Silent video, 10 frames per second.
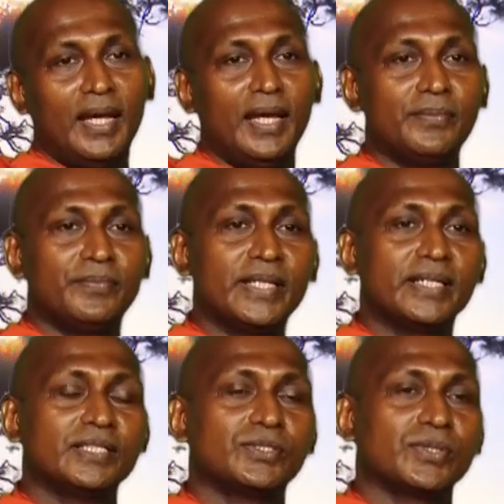and
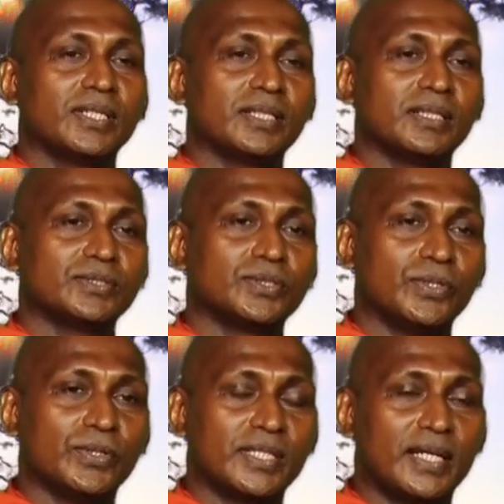bring it to the
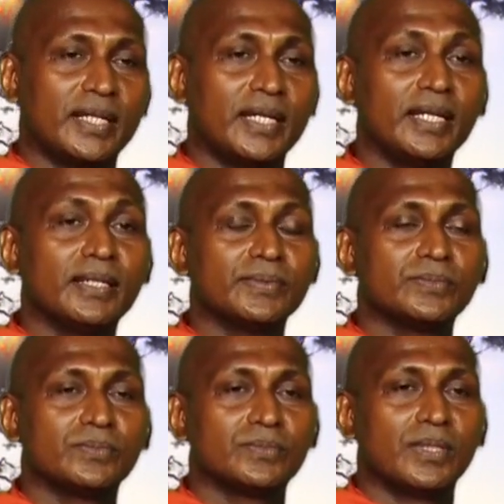Toyota again,
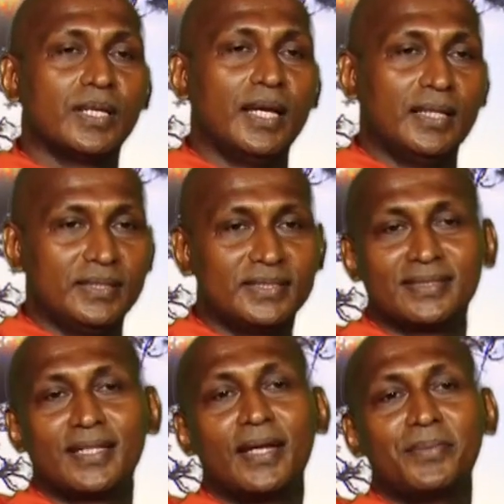and
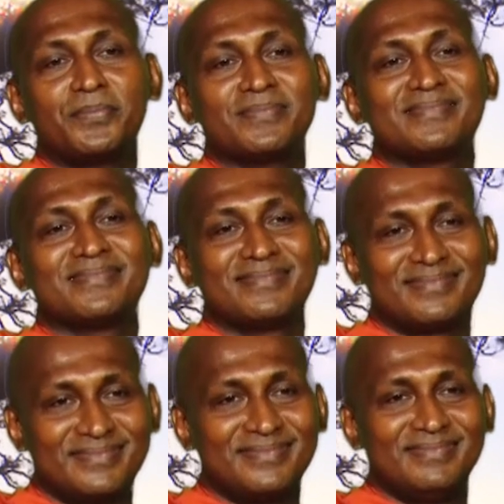this time
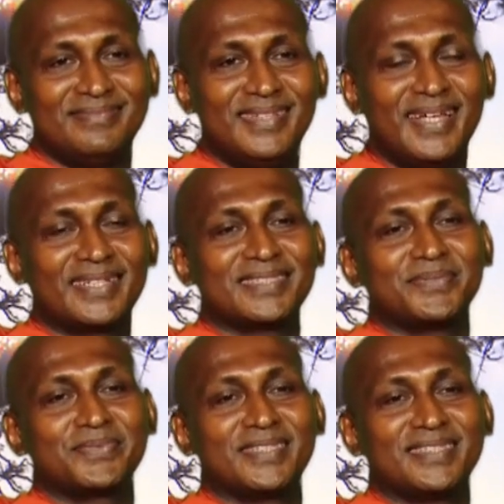they
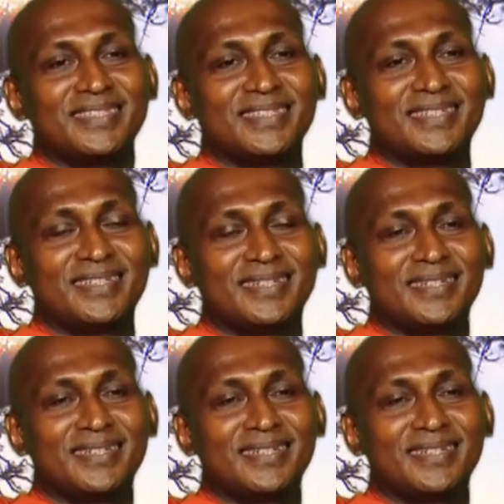accepted it.